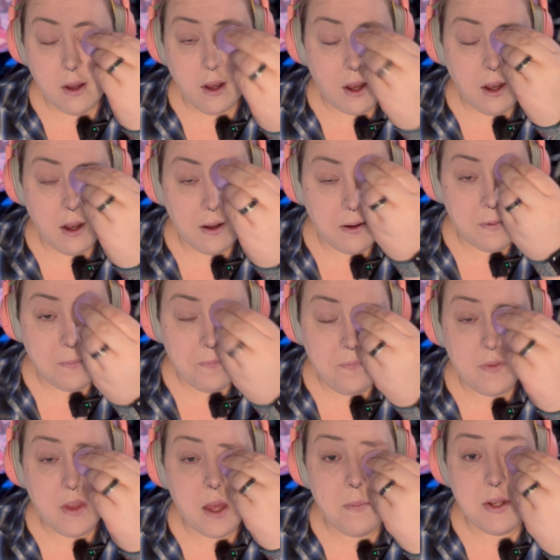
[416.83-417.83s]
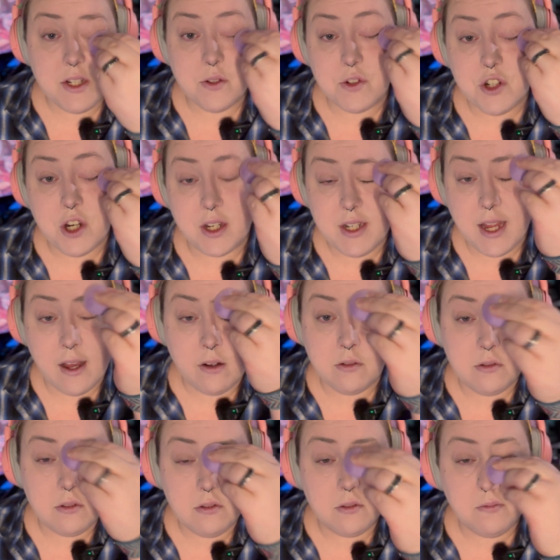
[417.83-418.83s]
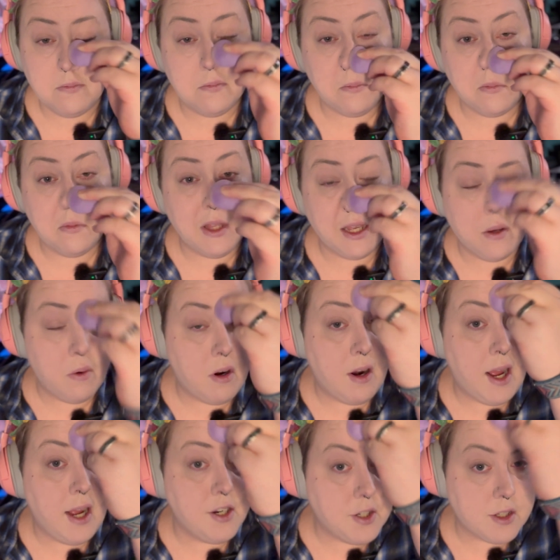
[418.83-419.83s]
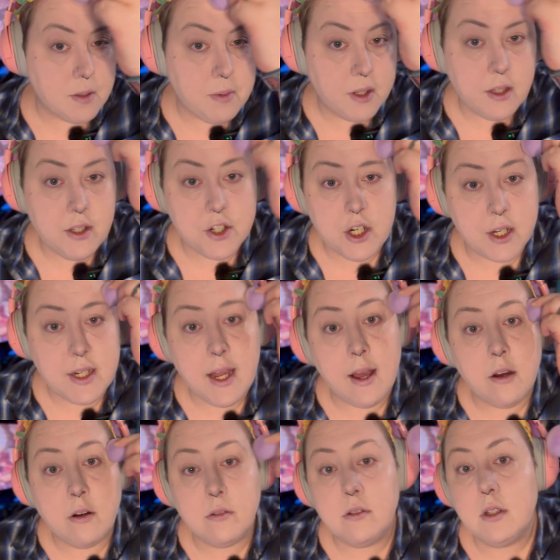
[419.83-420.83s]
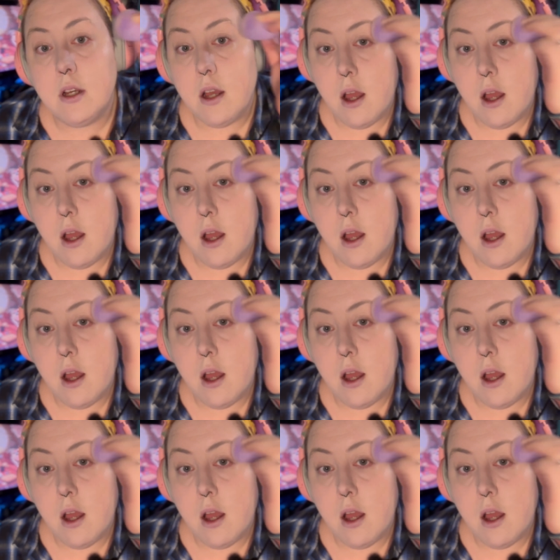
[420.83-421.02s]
uh, a mental shutdown, like where I just completely shut down.